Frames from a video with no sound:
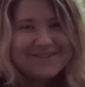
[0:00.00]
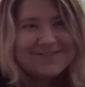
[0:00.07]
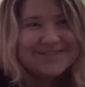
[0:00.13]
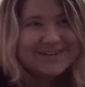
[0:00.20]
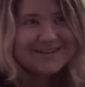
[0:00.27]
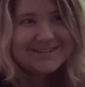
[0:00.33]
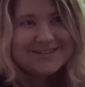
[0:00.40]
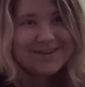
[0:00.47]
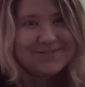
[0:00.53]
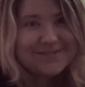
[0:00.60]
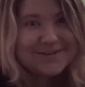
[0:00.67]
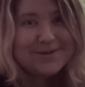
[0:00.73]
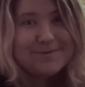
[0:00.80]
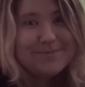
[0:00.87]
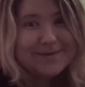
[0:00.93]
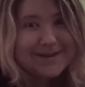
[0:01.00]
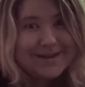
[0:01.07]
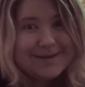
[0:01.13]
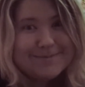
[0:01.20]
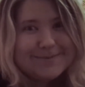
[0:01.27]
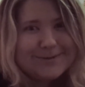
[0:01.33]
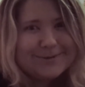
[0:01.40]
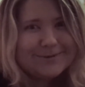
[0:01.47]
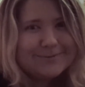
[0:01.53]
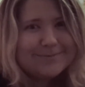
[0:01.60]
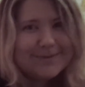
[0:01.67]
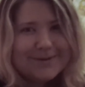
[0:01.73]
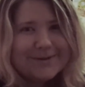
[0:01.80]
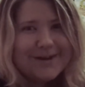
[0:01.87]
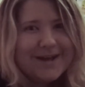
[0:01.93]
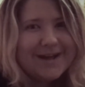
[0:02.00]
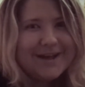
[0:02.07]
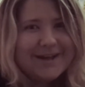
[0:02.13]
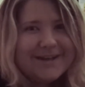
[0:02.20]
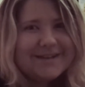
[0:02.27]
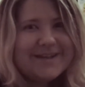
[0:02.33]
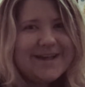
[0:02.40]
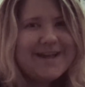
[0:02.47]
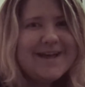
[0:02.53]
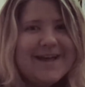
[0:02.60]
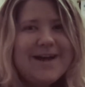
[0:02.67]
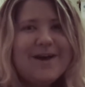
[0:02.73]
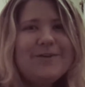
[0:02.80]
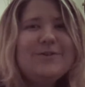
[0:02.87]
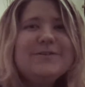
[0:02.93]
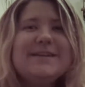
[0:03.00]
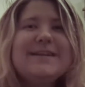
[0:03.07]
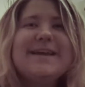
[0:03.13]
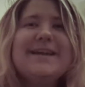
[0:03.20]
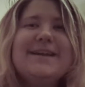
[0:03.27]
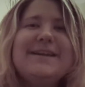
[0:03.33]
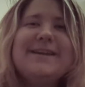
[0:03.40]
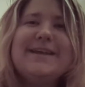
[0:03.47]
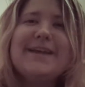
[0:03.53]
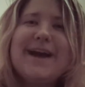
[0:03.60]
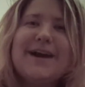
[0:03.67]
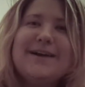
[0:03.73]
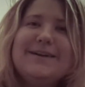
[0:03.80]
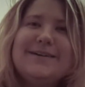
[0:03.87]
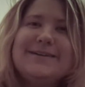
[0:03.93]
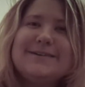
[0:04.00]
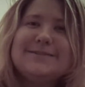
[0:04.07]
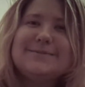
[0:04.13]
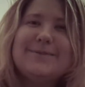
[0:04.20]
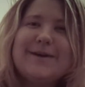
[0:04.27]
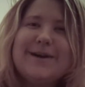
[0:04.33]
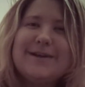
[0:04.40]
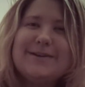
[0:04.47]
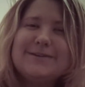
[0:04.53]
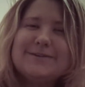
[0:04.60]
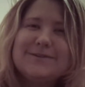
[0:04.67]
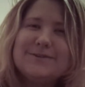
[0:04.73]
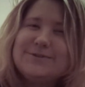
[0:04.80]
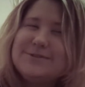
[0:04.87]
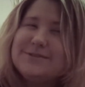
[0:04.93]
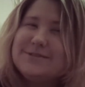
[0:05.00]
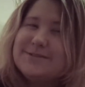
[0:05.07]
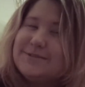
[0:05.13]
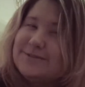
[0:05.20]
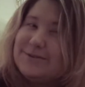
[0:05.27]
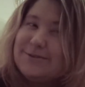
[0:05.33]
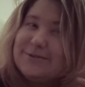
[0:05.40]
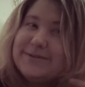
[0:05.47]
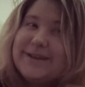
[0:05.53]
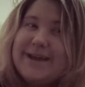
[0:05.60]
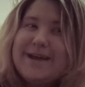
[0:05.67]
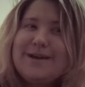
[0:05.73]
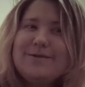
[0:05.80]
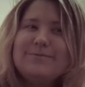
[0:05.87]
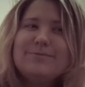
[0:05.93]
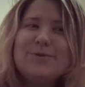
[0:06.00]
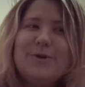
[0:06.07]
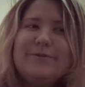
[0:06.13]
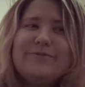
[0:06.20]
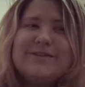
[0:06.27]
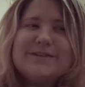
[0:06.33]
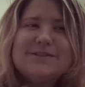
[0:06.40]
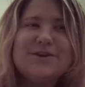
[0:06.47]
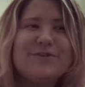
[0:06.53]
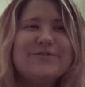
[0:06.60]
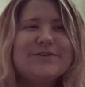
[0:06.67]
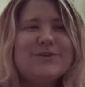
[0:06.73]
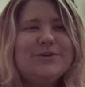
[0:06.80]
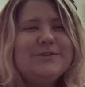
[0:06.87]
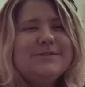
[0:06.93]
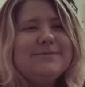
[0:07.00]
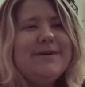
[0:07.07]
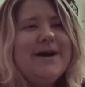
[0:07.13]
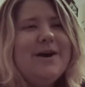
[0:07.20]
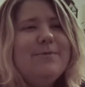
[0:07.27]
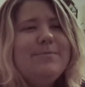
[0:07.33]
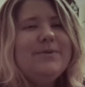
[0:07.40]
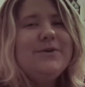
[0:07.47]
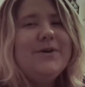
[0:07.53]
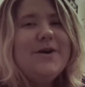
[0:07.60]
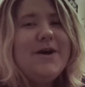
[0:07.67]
Philosophical people, but yeah, I like the yin and the yang as well, and I just like, I'm quite philosophical as well, but